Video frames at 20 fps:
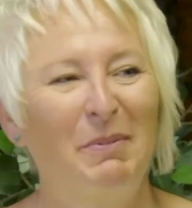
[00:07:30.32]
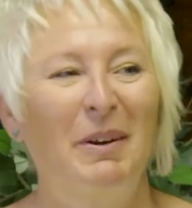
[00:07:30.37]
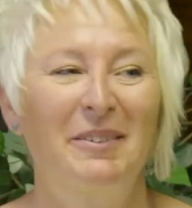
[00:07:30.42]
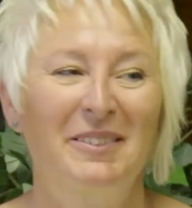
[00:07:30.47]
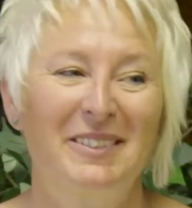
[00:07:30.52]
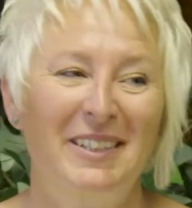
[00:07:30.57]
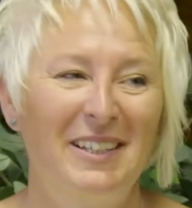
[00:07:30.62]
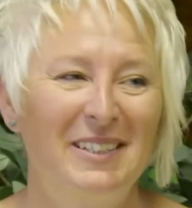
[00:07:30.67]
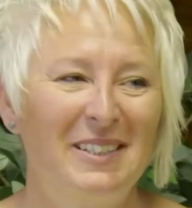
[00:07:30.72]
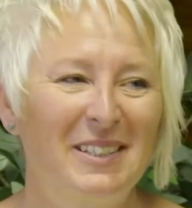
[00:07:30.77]

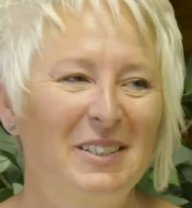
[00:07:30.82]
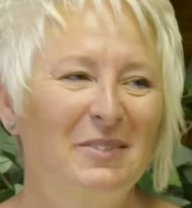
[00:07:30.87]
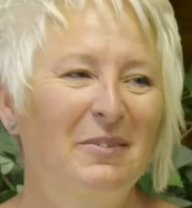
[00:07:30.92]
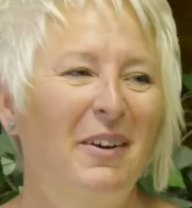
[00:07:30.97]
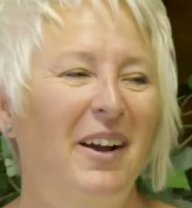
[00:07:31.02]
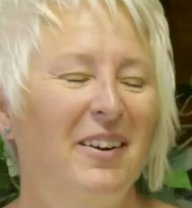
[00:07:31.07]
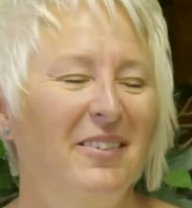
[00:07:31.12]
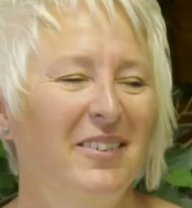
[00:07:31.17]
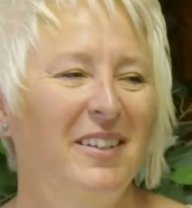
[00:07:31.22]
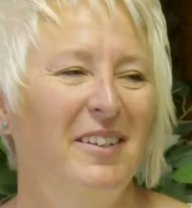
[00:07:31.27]
process as
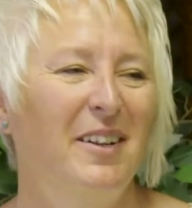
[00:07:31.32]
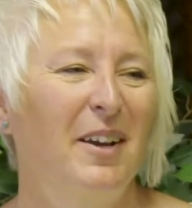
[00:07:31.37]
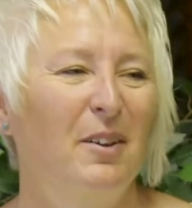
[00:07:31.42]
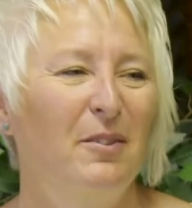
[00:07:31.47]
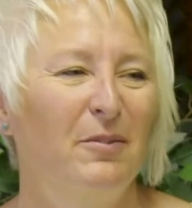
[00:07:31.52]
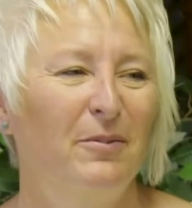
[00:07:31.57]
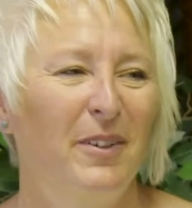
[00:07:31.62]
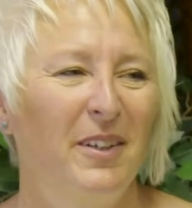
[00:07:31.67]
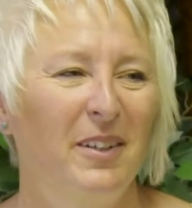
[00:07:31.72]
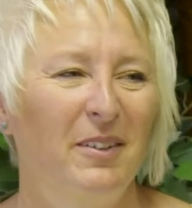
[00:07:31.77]
well,
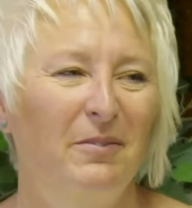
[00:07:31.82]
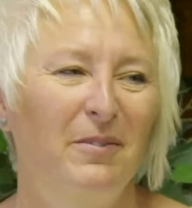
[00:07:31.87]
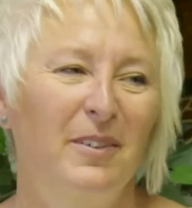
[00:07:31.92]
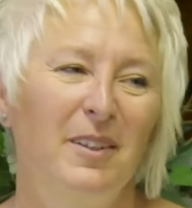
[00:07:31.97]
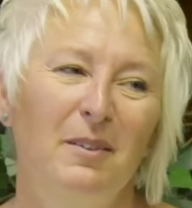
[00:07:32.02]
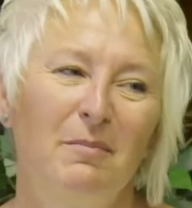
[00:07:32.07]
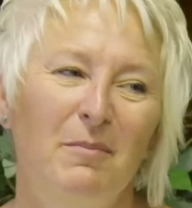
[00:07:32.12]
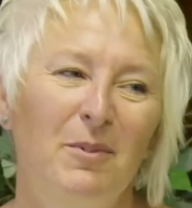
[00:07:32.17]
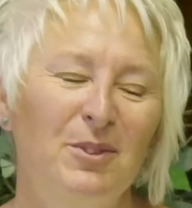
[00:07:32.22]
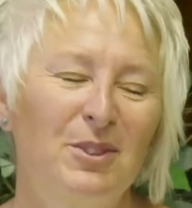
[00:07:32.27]
for
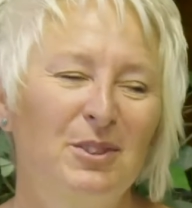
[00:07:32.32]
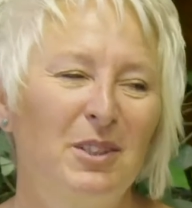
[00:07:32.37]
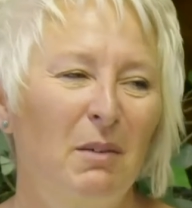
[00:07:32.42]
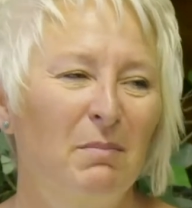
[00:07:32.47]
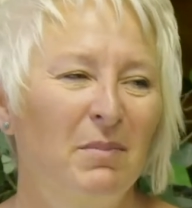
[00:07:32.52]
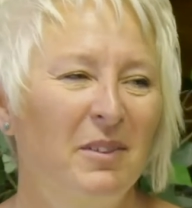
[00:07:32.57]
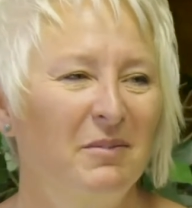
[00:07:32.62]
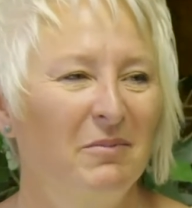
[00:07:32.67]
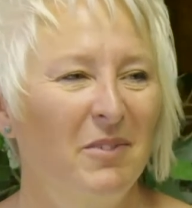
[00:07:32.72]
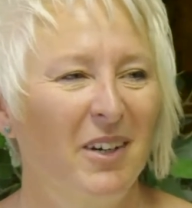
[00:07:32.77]
the more
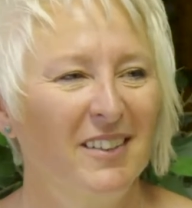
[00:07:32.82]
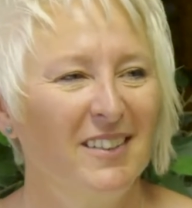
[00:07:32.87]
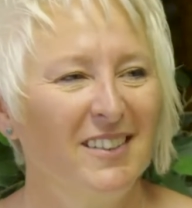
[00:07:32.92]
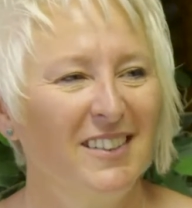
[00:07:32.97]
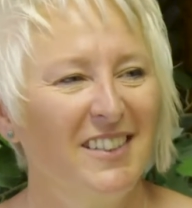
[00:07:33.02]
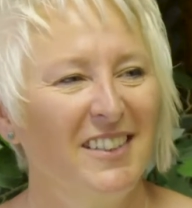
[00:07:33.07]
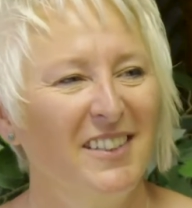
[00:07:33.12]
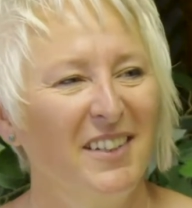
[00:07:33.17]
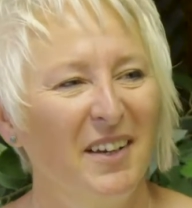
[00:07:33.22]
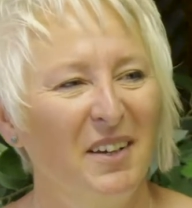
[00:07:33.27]
stubborn
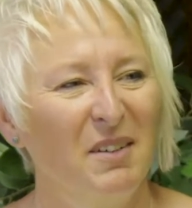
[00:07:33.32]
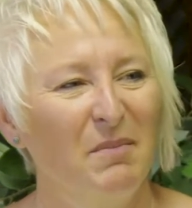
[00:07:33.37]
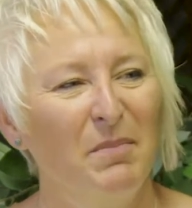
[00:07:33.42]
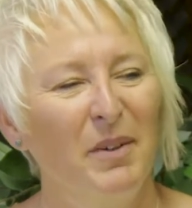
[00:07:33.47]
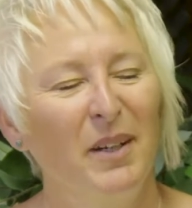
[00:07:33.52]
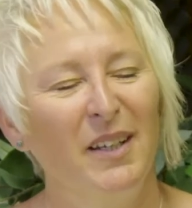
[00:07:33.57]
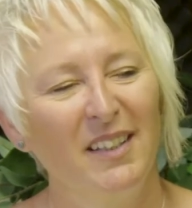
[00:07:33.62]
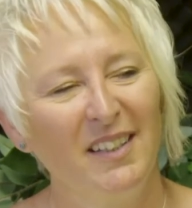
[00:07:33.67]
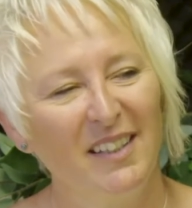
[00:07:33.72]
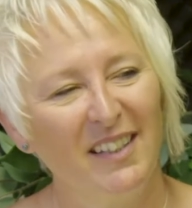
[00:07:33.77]
ones,
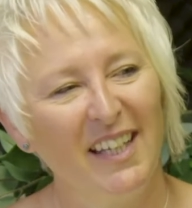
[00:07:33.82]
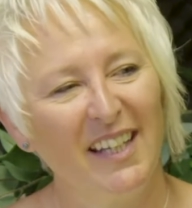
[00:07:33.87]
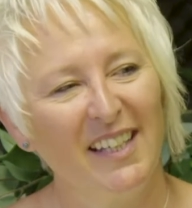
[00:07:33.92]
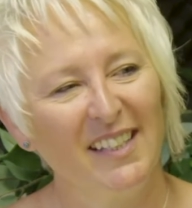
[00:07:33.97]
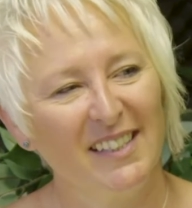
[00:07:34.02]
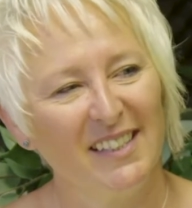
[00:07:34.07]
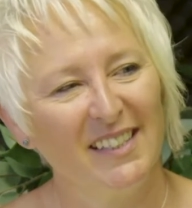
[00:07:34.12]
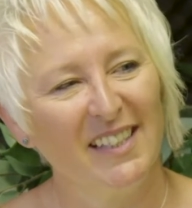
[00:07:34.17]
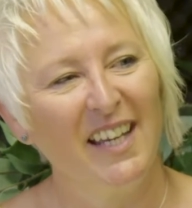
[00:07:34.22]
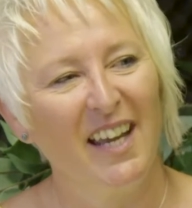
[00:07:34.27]
But
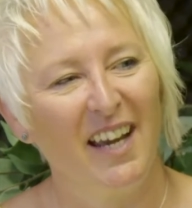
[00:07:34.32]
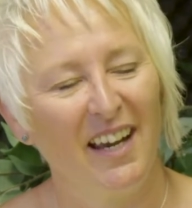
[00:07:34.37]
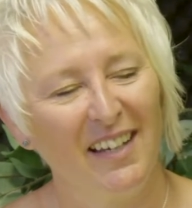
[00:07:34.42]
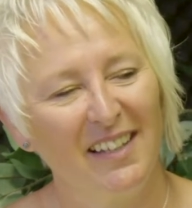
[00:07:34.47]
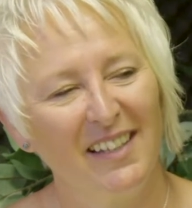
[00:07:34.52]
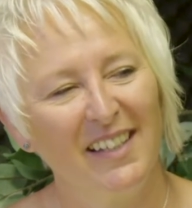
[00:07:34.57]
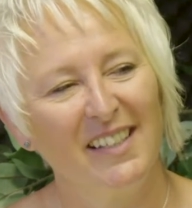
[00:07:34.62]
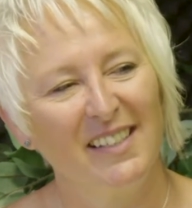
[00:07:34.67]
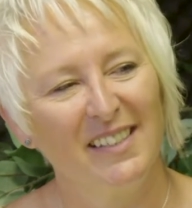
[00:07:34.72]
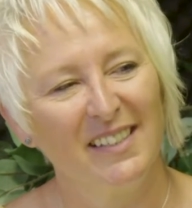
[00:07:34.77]

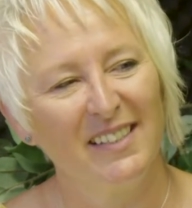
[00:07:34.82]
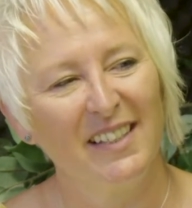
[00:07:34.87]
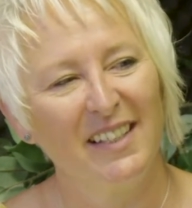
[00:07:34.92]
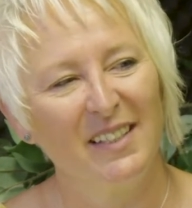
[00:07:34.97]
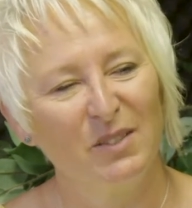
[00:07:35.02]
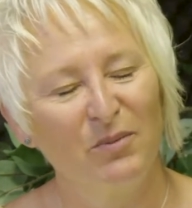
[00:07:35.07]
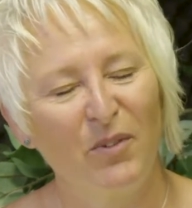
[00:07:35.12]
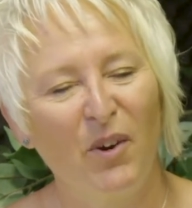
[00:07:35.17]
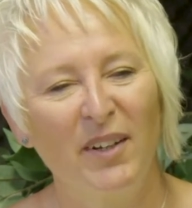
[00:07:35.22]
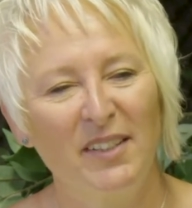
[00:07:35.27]

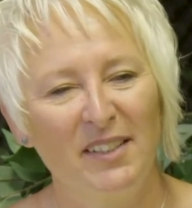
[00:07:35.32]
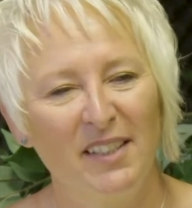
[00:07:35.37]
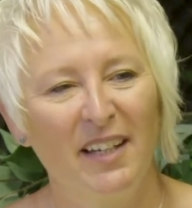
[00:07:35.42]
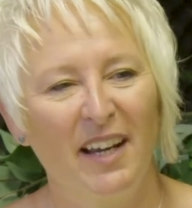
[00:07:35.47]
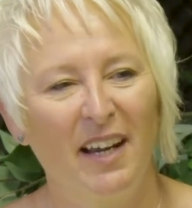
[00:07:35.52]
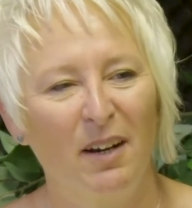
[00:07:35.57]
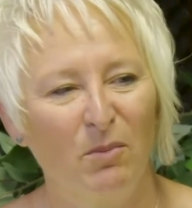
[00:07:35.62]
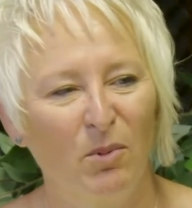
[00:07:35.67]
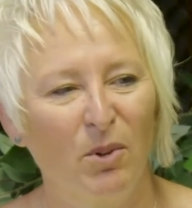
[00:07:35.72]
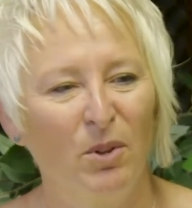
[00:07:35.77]
it's finding
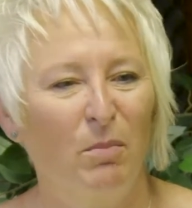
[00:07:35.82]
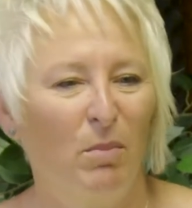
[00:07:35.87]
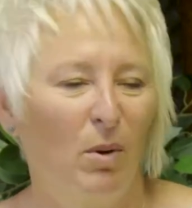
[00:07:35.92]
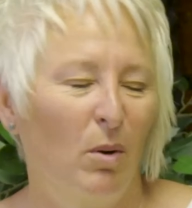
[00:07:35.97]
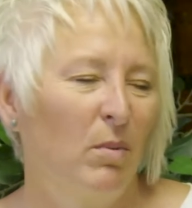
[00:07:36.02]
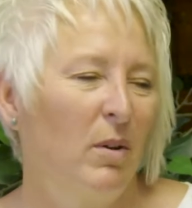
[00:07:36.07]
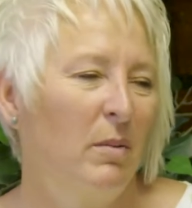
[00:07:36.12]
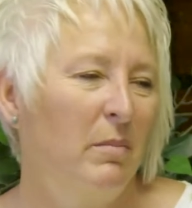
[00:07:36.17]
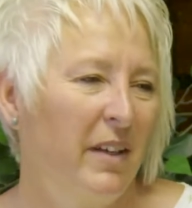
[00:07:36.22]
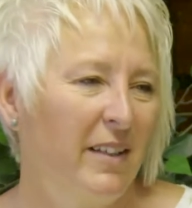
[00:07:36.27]
out what the
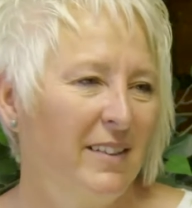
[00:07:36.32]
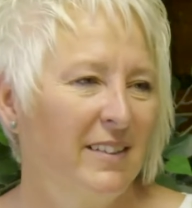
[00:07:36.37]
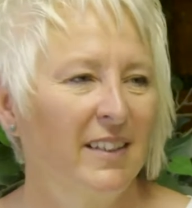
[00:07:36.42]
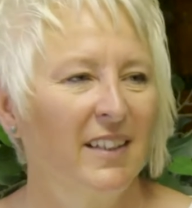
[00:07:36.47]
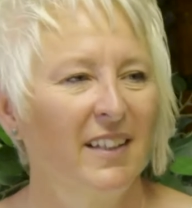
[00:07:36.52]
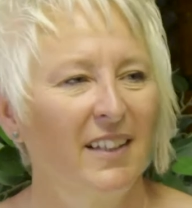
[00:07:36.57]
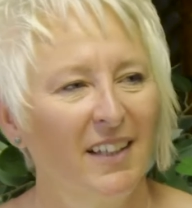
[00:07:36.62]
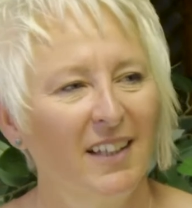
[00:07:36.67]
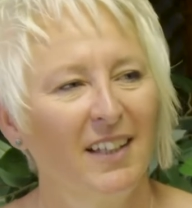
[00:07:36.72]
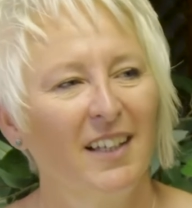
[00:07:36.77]
problem is.
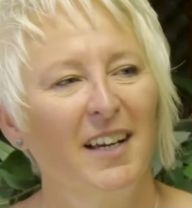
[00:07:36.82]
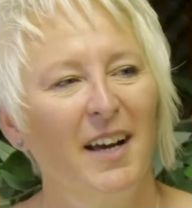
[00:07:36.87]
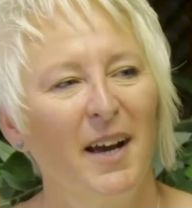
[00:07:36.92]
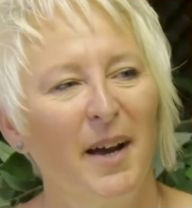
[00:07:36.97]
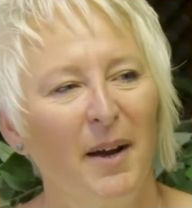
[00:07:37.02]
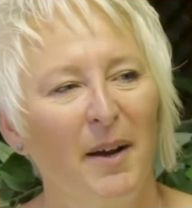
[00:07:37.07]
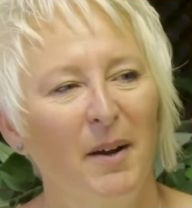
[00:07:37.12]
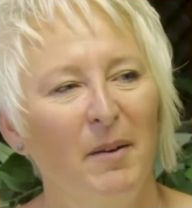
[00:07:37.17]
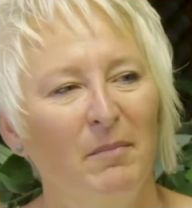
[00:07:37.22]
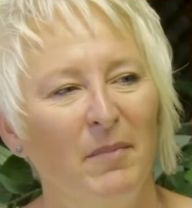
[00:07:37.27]

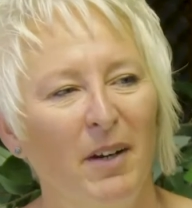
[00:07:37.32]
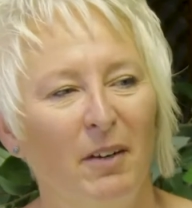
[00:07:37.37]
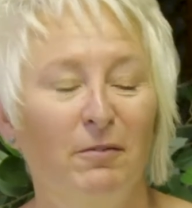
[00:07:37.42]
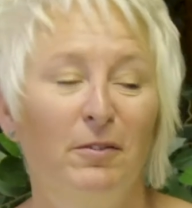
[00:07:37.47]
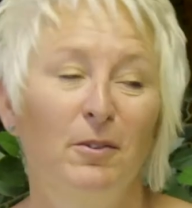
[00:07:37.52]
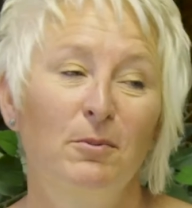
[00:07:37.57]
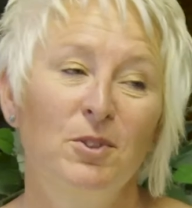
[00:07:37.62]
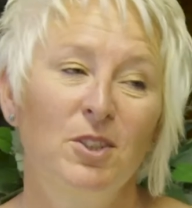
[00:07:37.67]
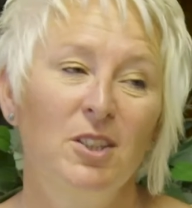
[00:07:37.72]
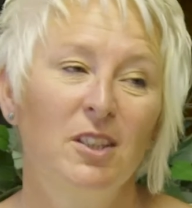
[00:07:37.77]

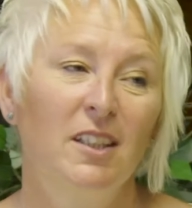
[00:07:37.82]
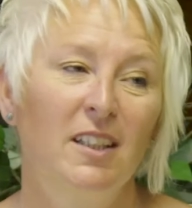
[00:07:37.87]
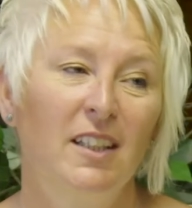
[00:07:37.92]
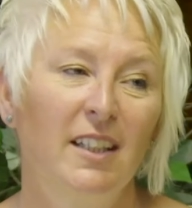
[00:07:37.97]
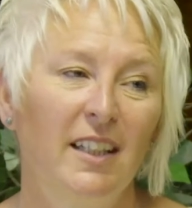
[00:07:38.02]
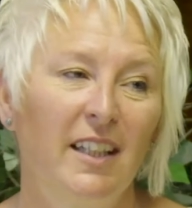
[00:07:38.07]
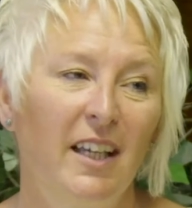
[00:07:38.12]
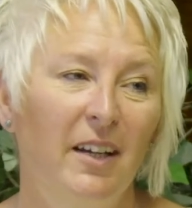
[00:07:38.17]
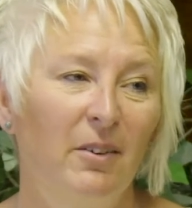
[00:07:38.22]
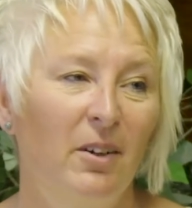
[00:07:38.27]

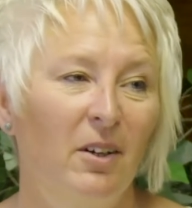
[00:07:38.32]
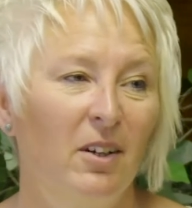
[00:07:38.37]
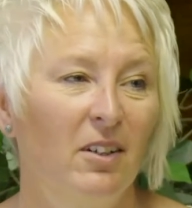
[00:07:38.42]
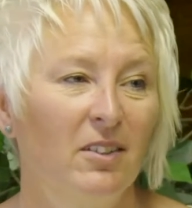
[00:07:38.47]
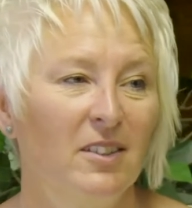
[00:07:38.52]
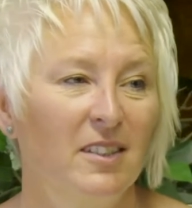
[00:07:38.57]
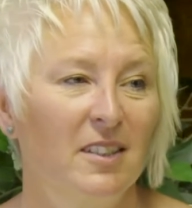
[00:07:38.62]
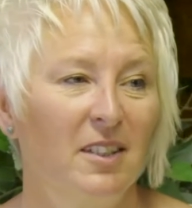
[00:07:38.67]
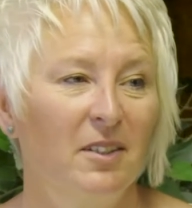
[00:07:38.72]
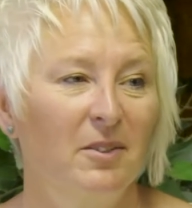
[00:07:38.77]
Unfortunately, there are
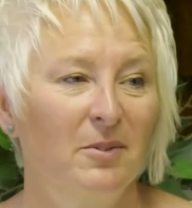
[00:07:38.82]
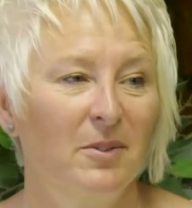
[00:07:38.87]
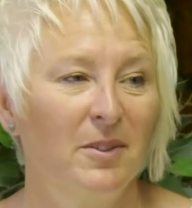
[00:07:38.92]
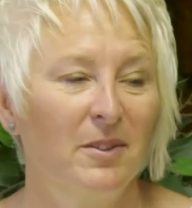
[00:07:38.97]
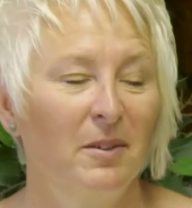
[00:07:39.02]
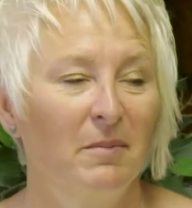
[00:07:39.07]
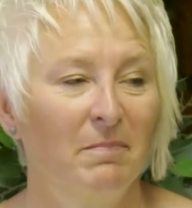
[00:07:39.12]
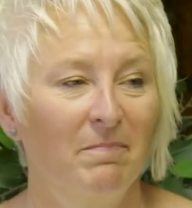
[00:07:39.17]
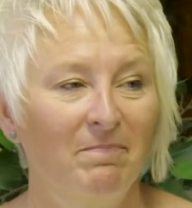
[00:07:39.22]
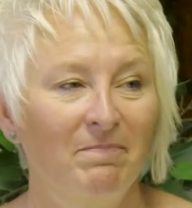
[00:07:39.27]
still
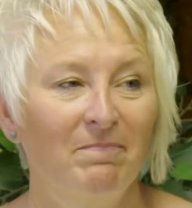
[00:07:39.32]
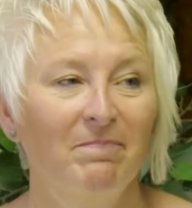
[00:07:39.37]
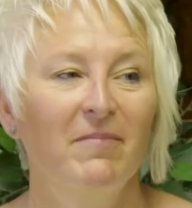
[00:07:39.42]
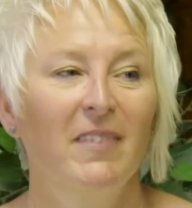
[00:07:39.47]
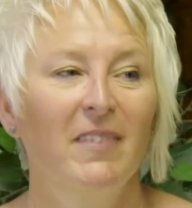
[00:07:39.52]
some